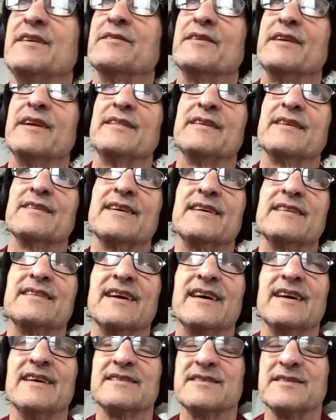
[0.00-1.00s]
or anything like
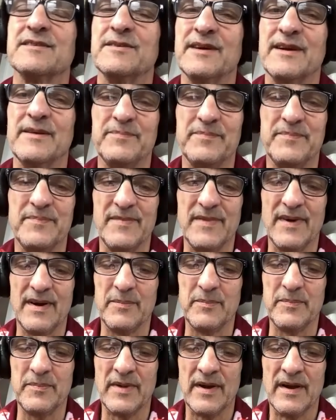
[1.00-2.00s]
that. So
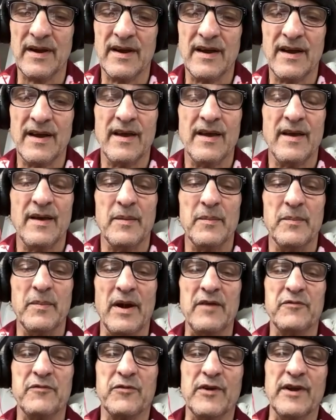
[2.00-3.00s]

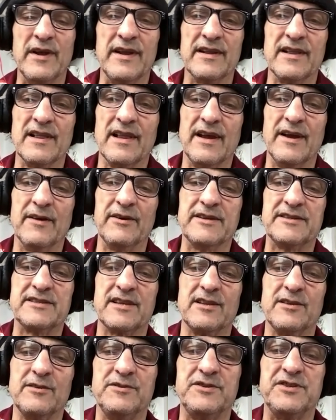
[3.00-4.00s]
my friend Larry
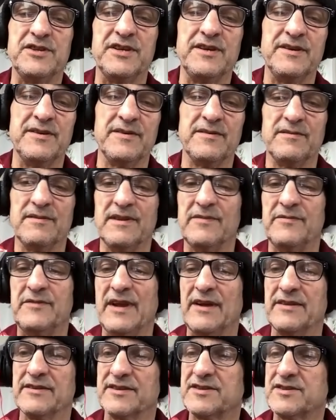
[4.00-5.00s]
Salucci, who lived
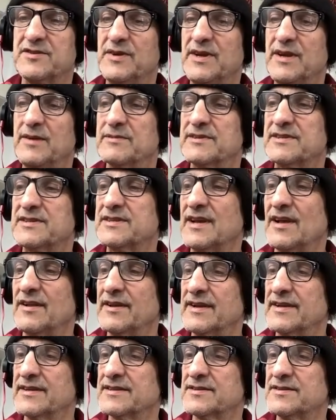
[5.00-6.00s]
down the street, was
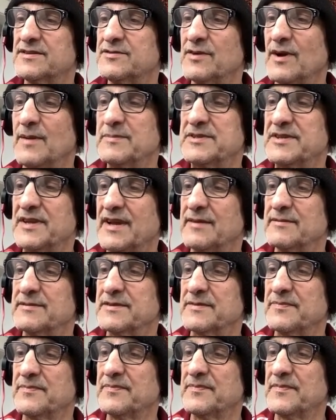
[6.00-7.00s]
selling his drum set. It was
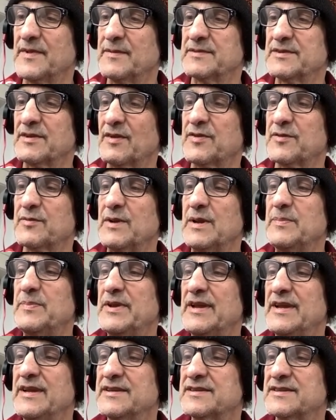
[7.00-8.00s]
a
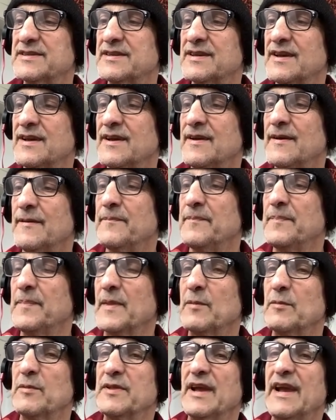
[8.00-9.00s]
3-piece
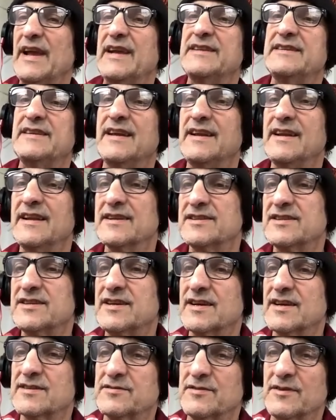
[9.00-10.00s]
with an 18-inch
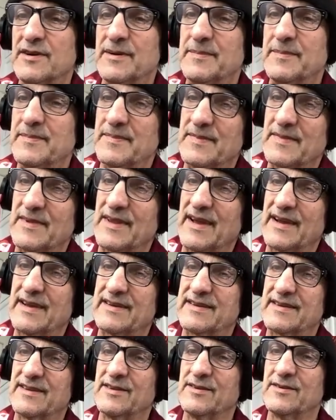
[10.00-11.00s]
kick drum, like
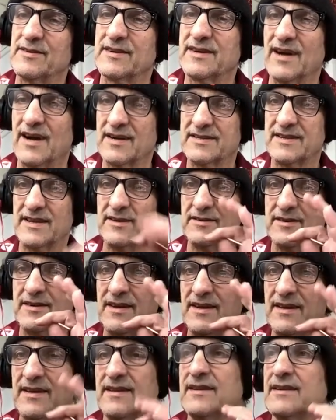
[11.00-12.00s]
a little cocktail
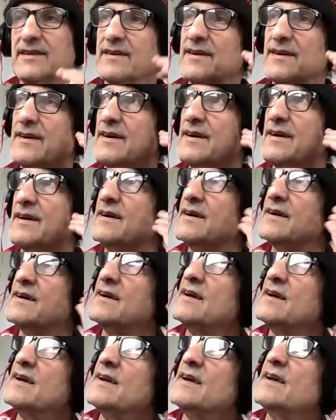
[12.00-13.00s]
kit. And
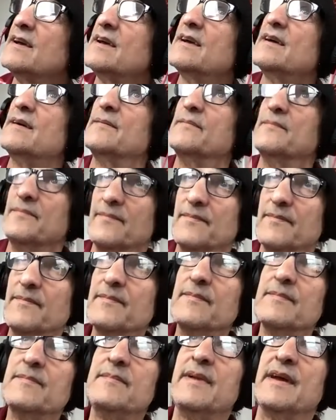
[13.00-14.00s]

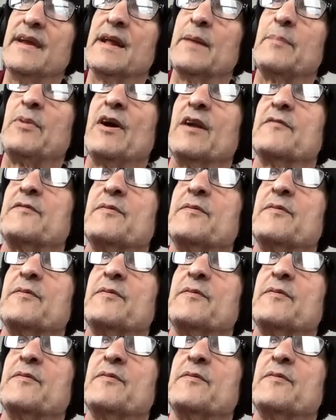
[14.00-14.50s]
I bought it